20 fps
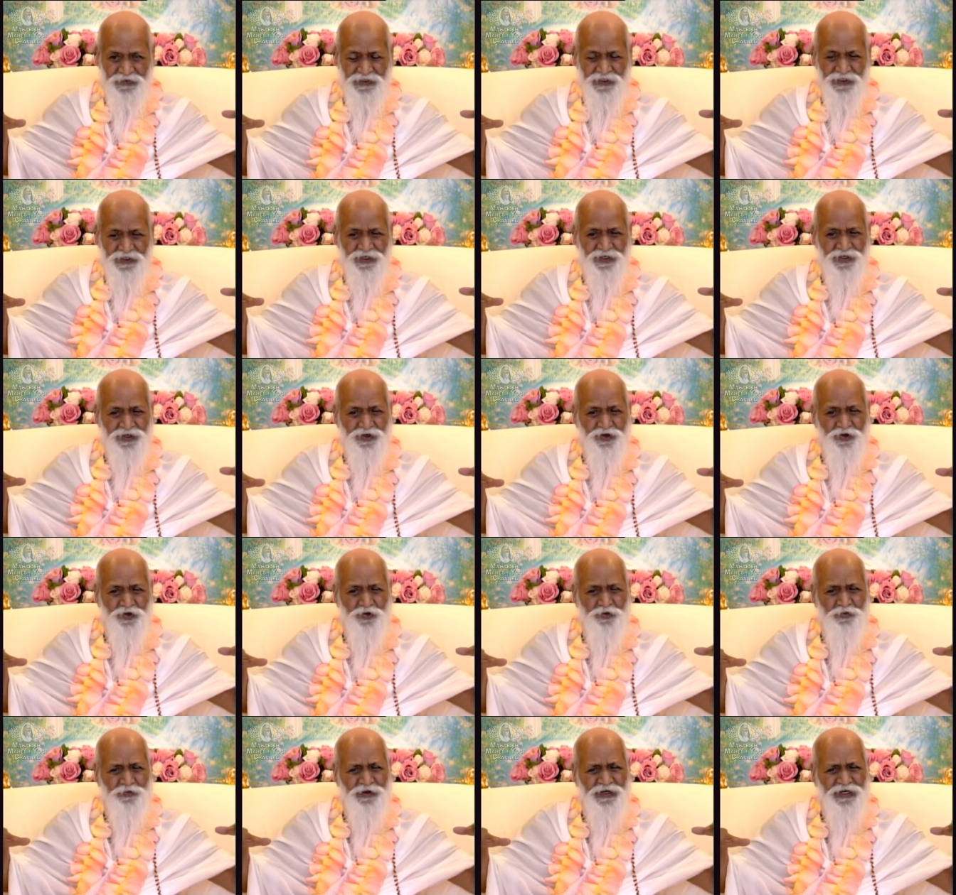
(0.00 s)

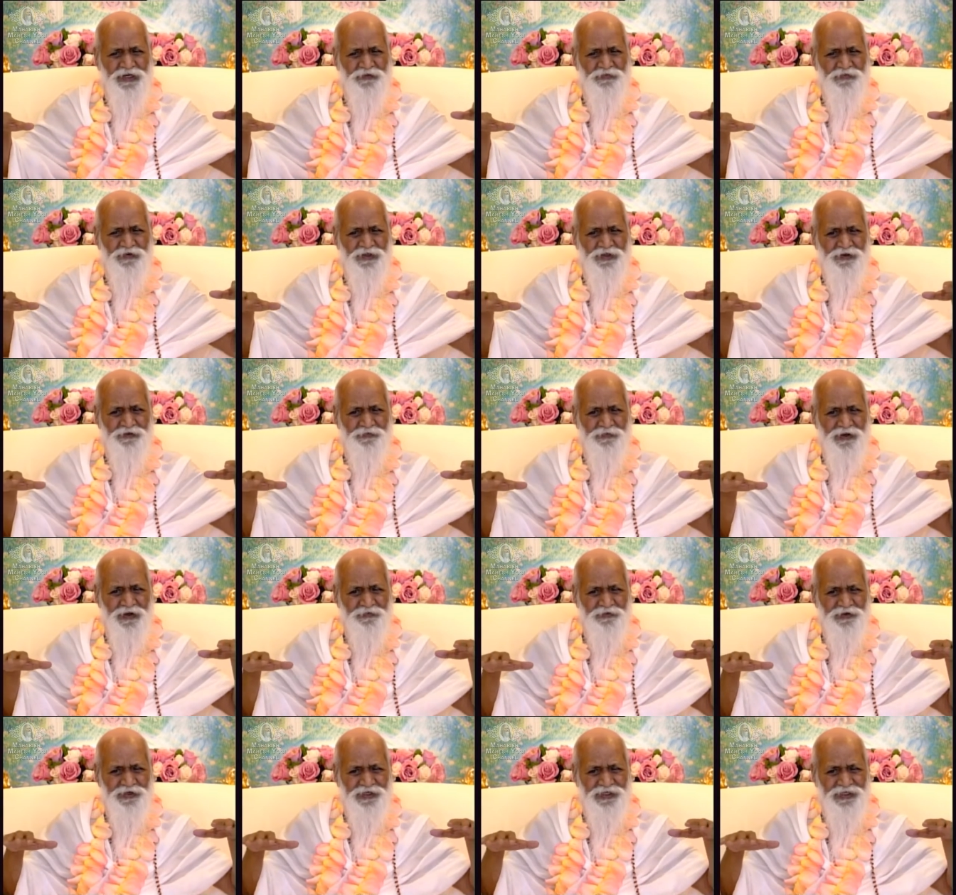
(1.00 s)
Innumerable
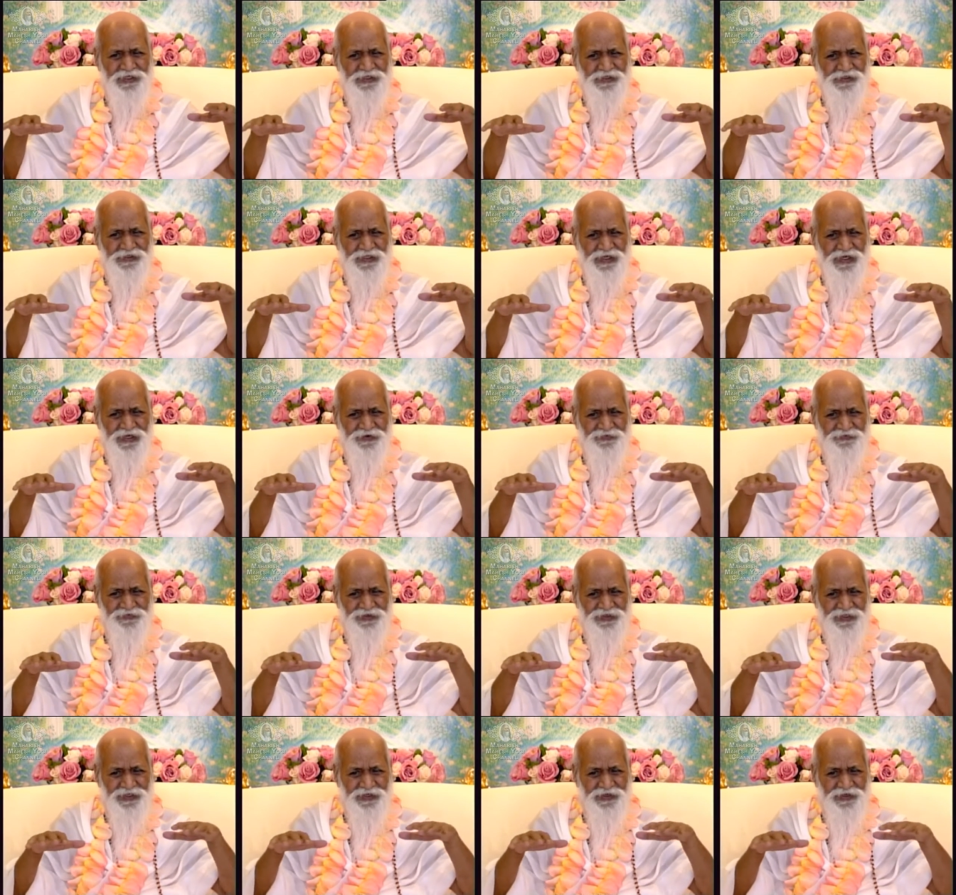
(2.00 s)
memories are
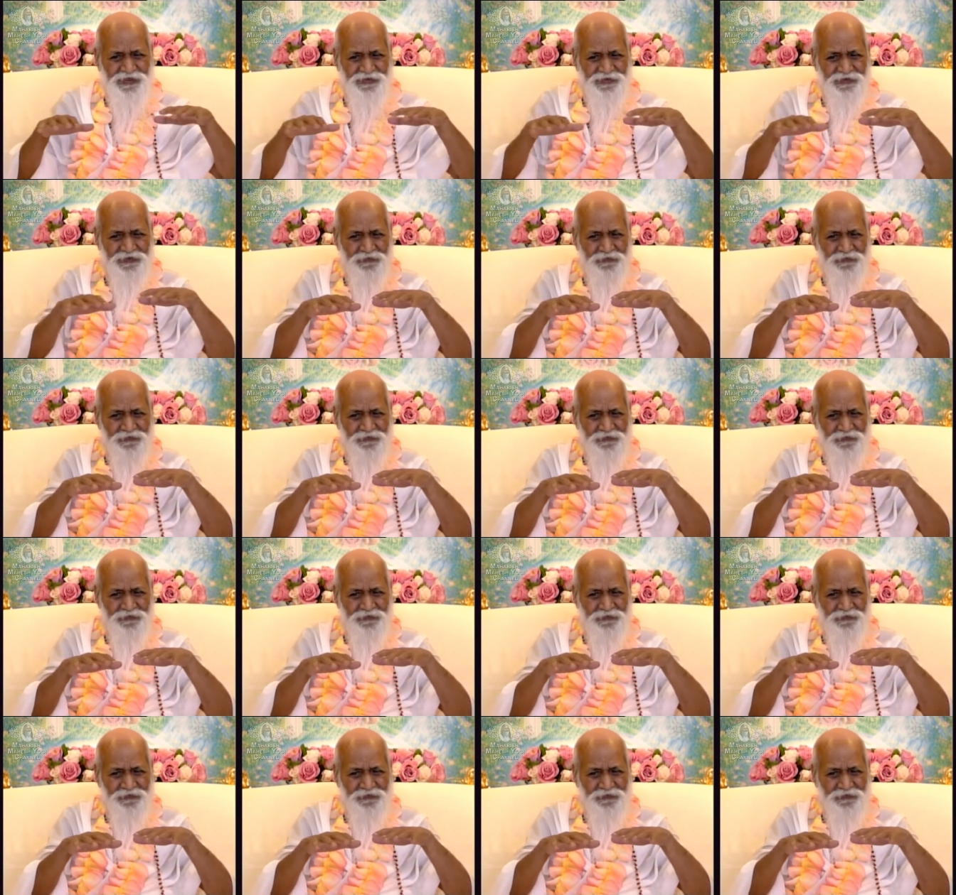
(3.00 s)
within it.